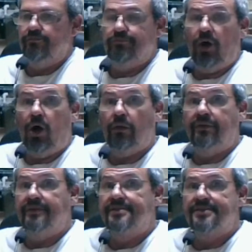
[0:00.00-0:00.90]
All
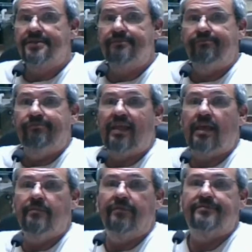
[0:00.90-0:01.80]
in the
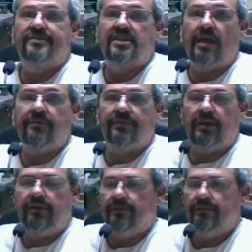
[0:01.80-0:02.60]
name of safety.